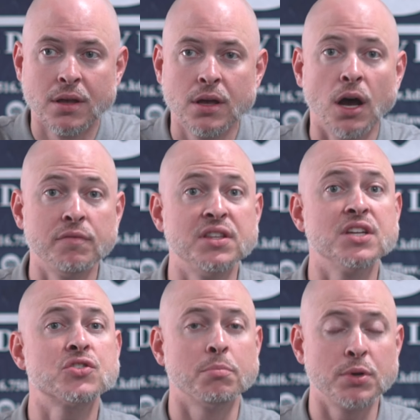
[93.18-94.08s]
of the
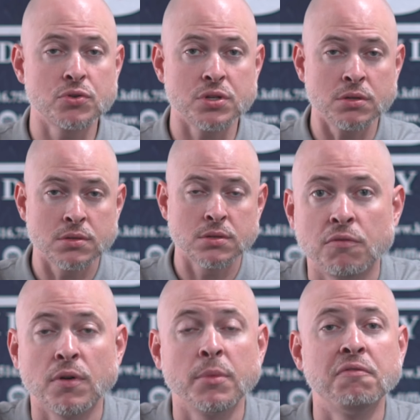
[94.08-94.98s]
distributions
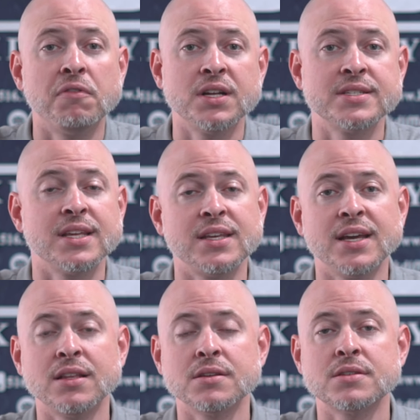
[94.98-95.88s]
from the funds that the
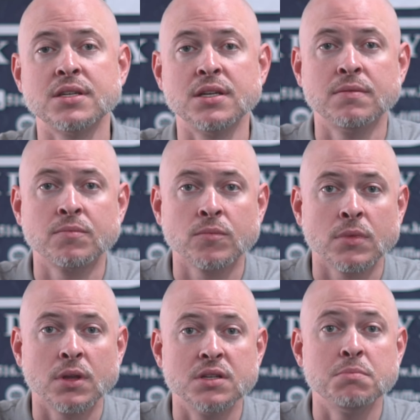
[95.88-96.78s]
LLC
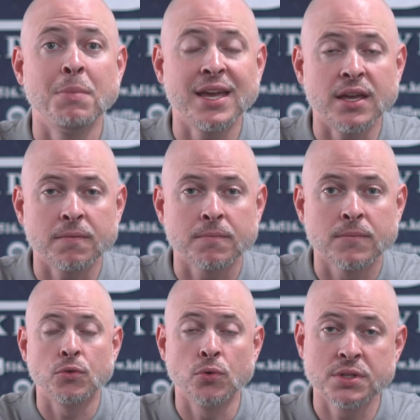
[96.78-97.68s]
is making
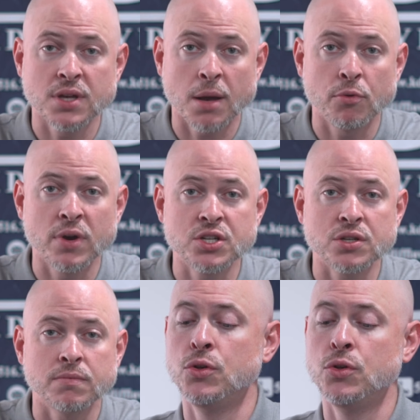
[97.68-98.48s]
through its operation.